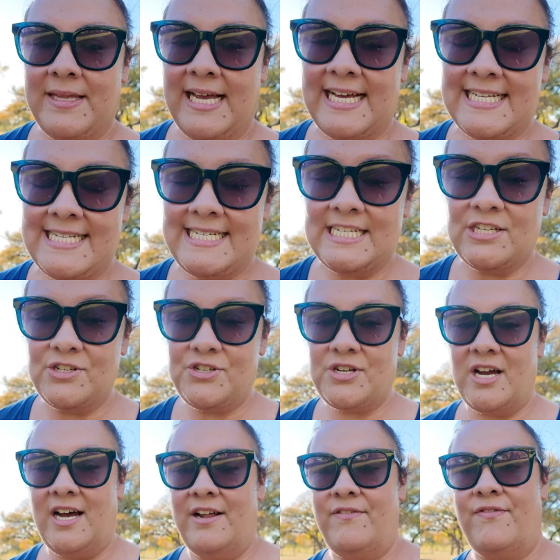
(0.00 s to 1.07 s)
a still
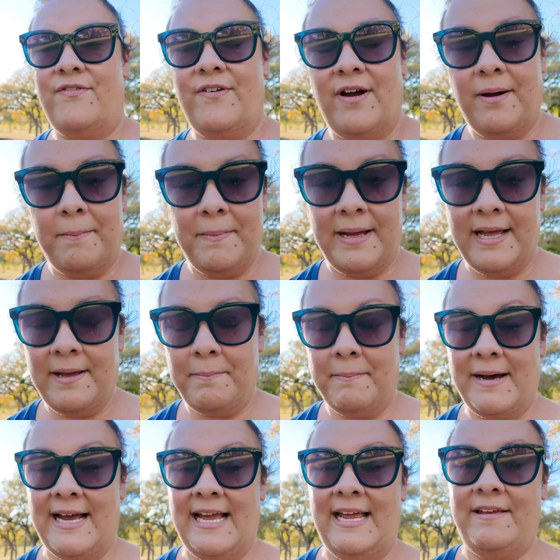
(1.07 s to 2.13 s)
shot from
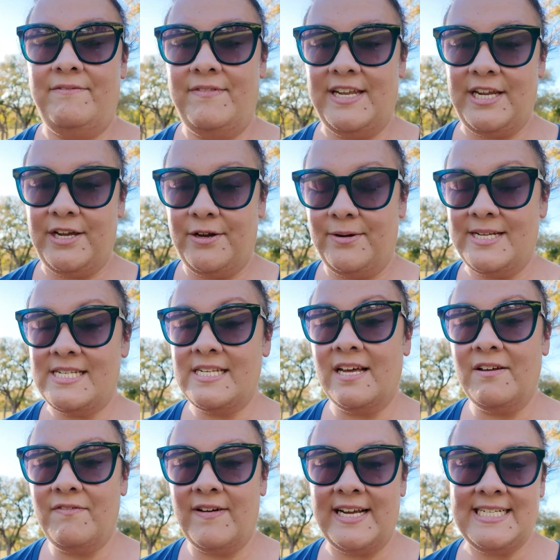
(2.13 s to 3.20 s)
my video
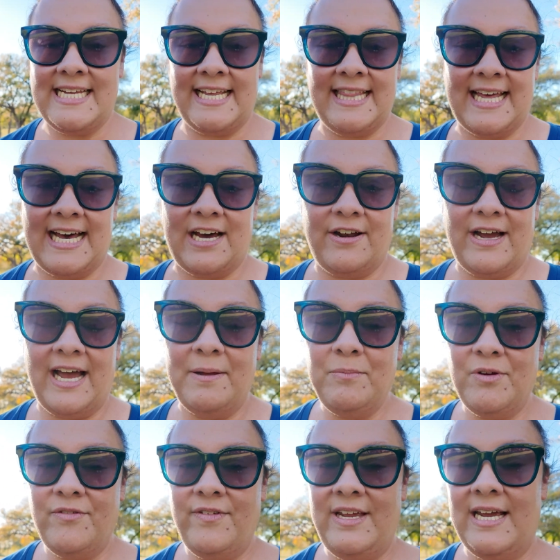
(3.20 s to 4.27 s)
itself. I take that out of
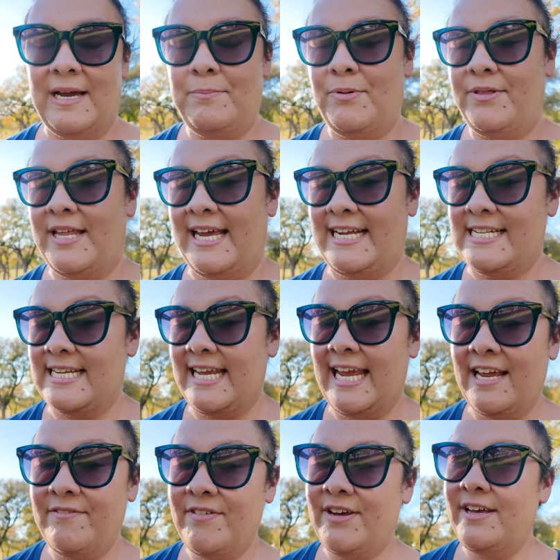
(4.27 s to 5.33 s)
iMovie, I put that into
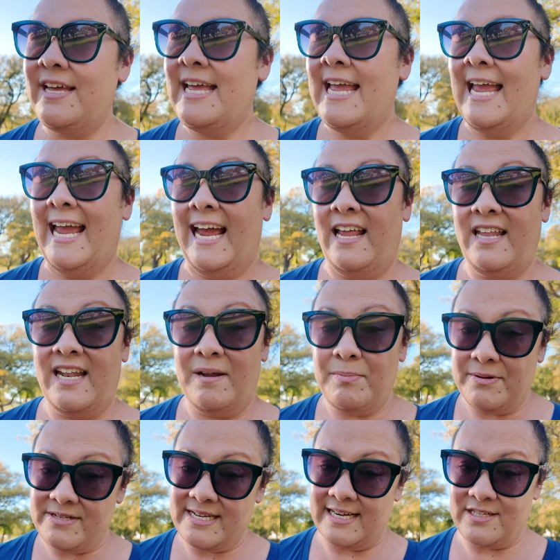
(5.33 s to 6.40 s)
Canva, and then I
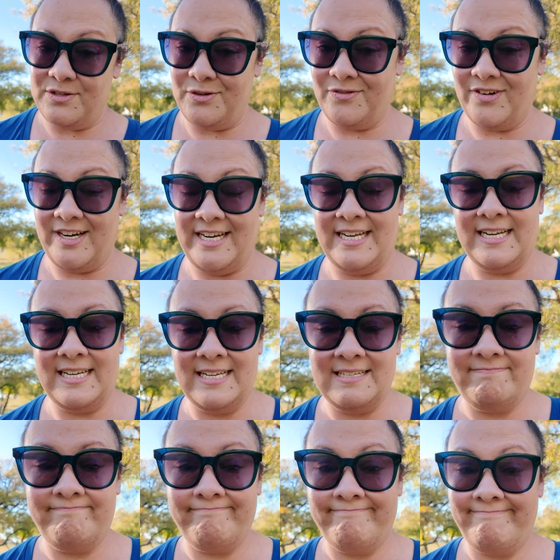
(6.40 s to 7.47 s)
put text over it.
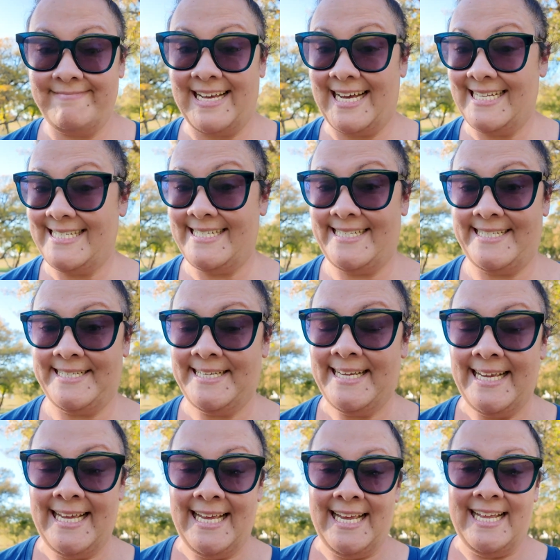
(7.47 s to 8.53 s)

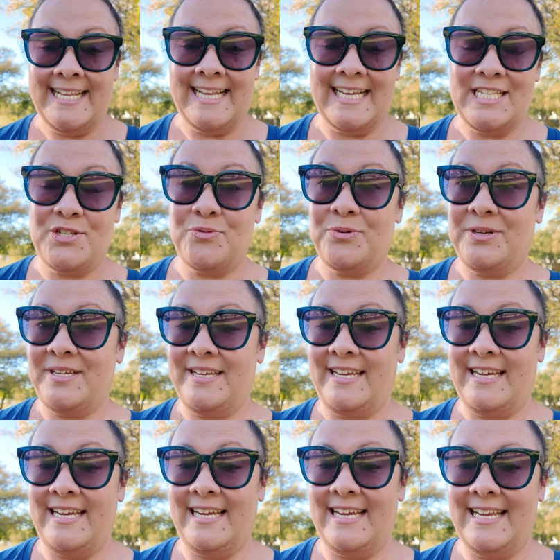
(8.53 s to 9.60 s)
That's
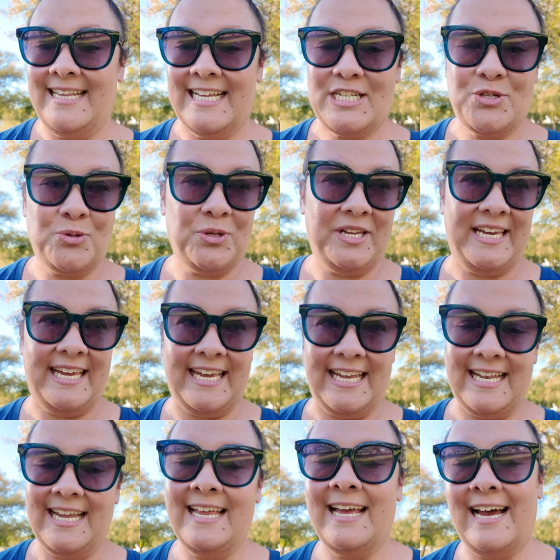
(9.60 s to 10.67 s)
really it.
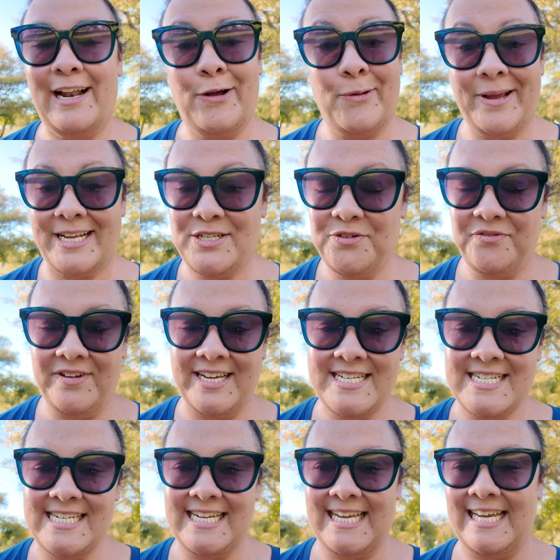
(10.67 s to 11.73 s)
I don't get too
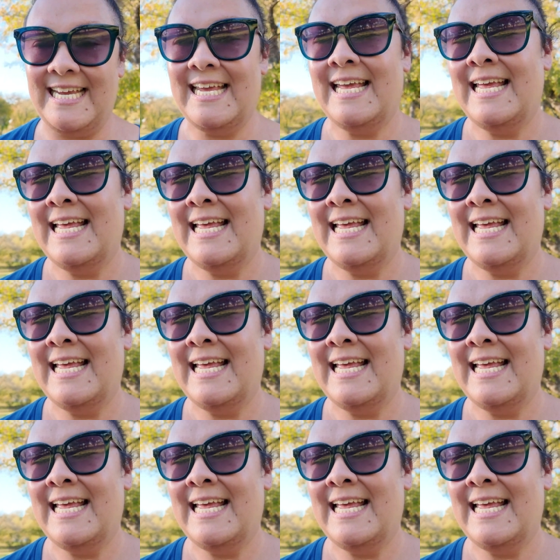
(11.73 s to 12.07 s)
fancy.